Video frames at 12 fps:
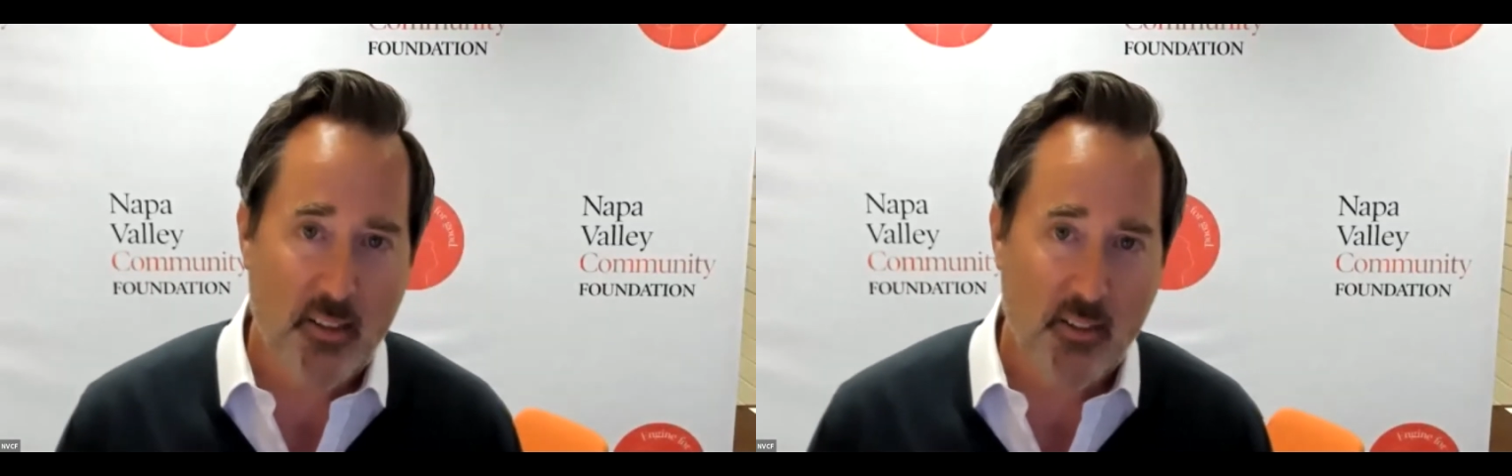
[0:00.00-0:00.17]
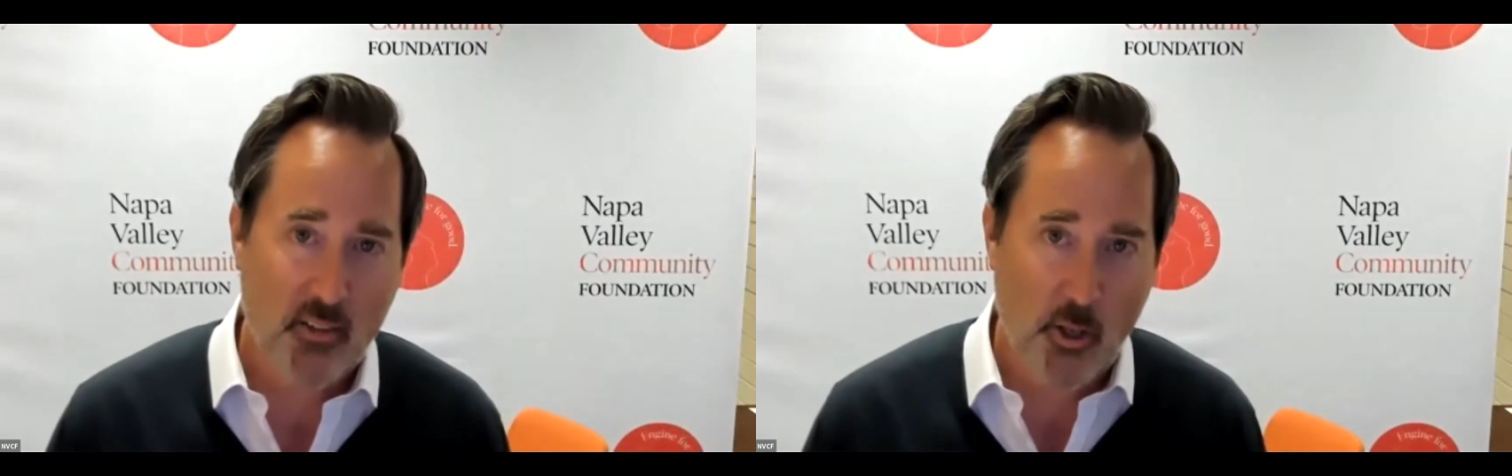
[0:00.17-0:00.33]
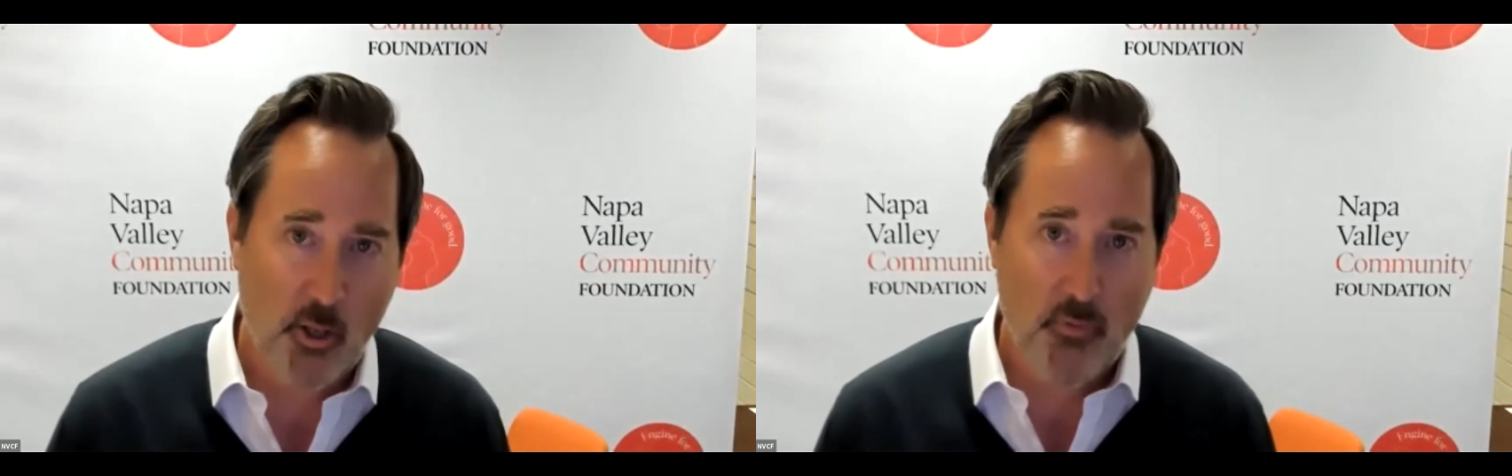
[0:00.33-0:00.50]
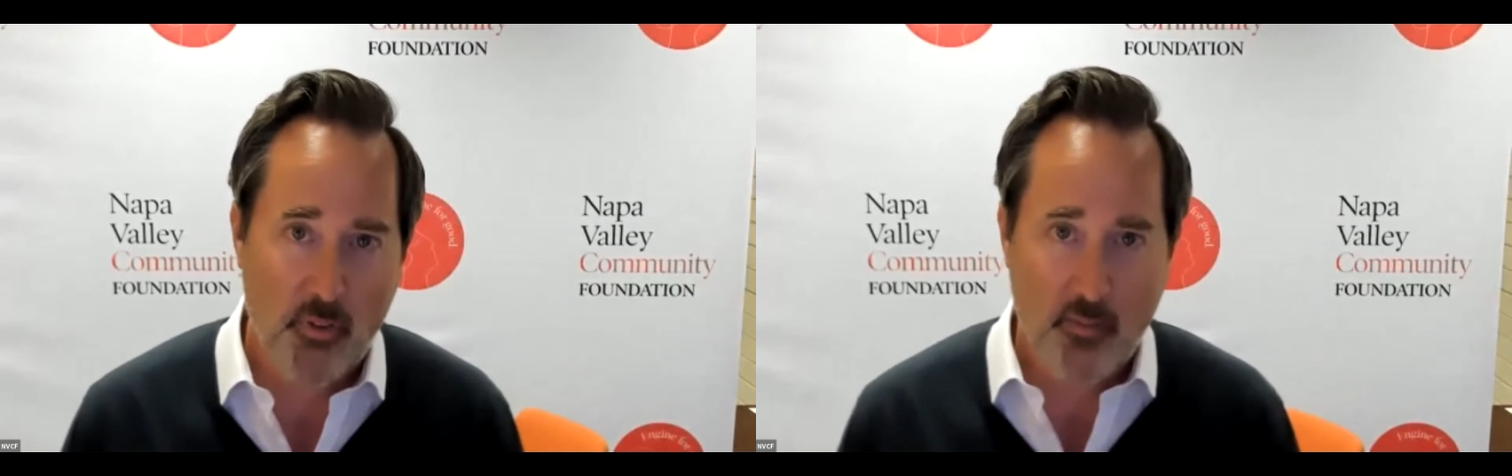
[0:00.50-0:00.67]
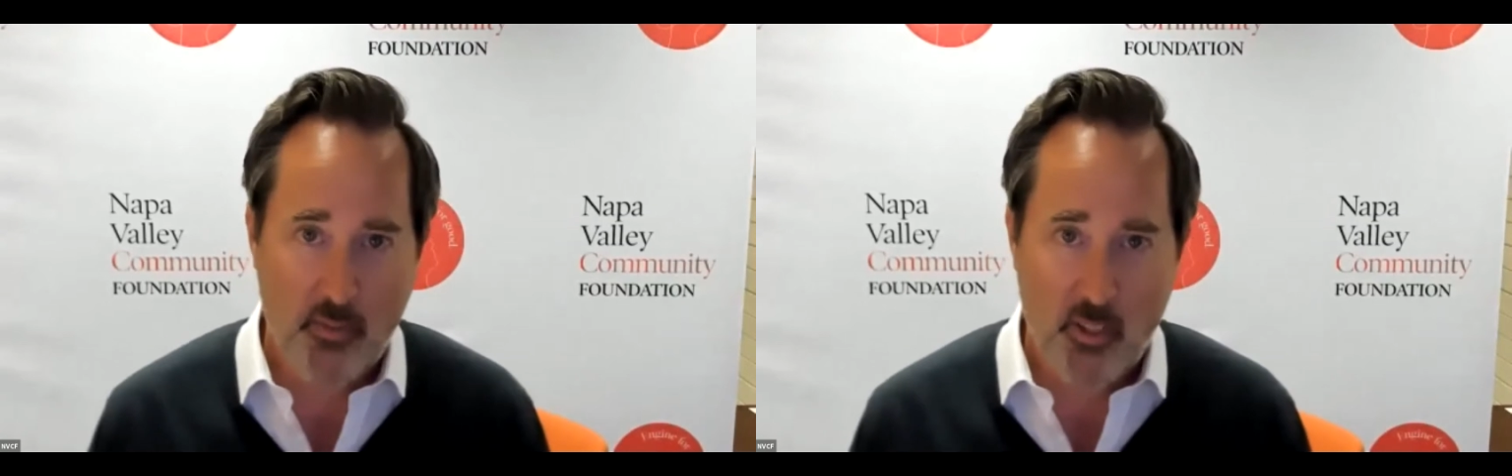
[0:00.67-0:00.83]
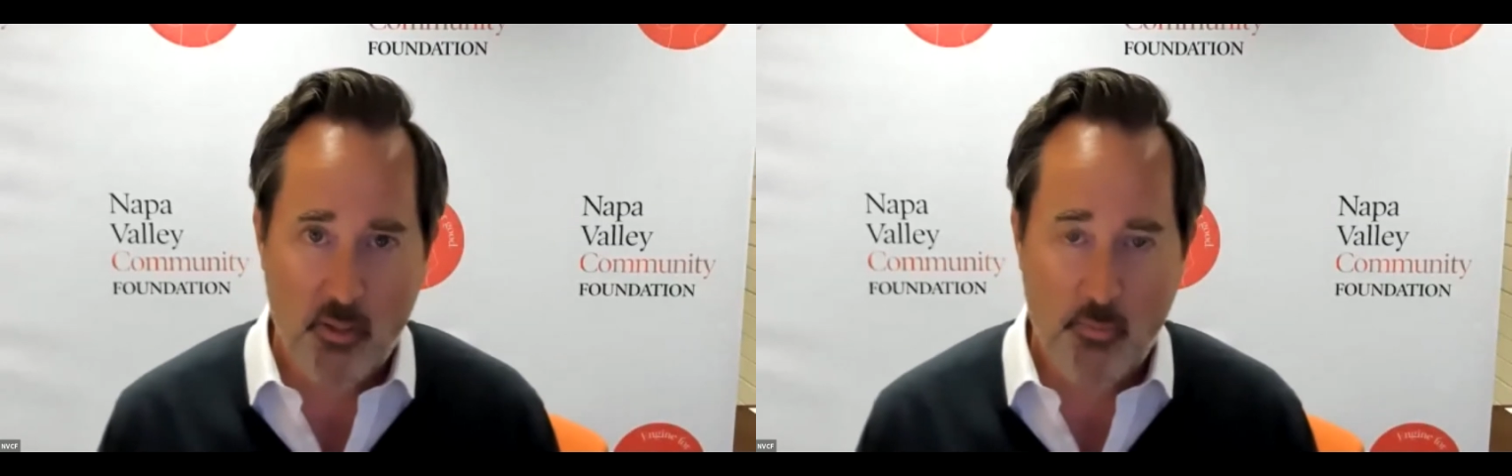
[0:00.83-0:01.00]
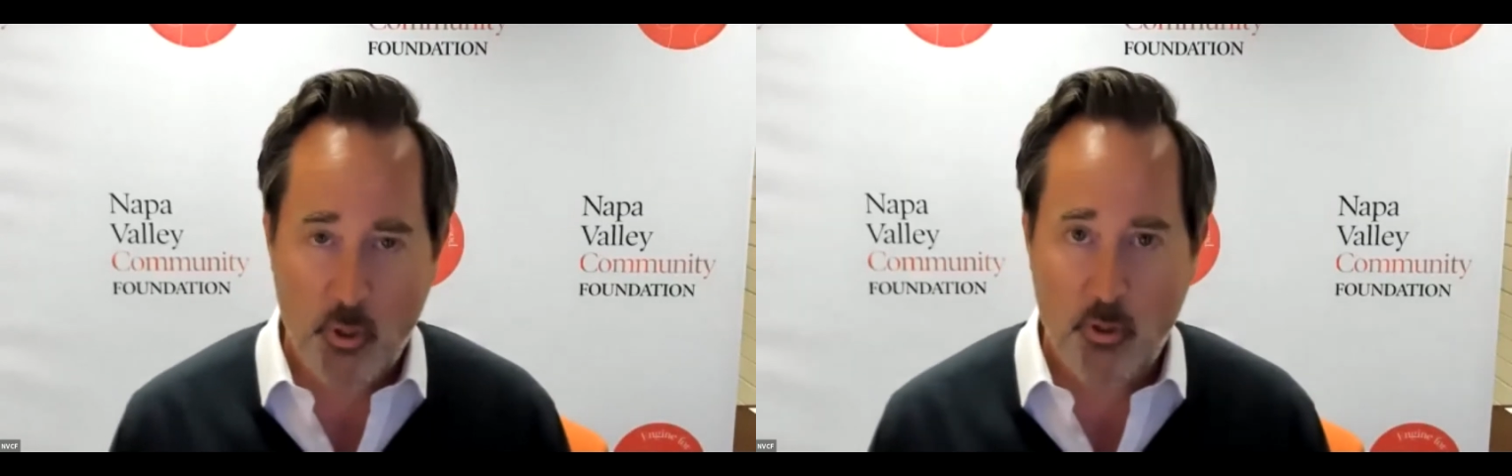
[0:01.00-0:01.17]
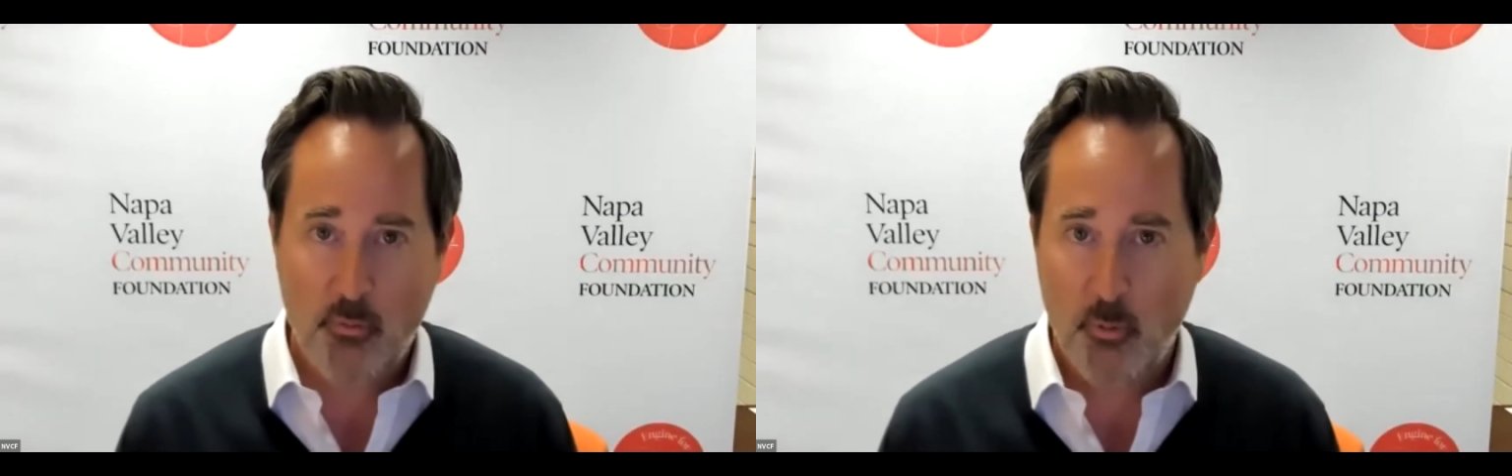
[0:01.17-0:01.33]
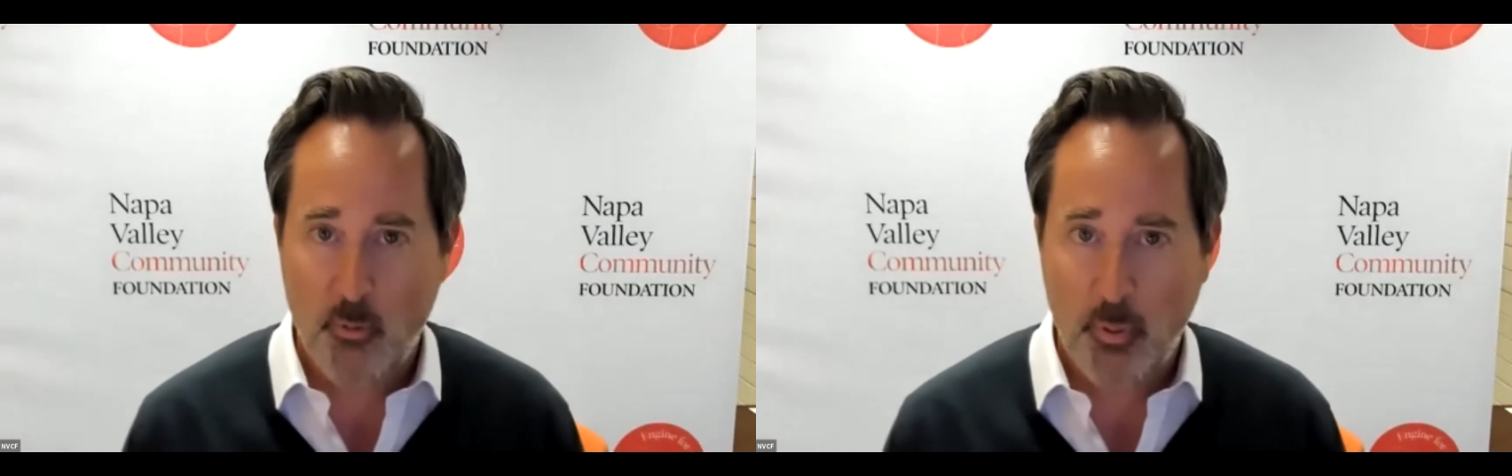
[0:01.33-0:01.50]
the surface of this beautiful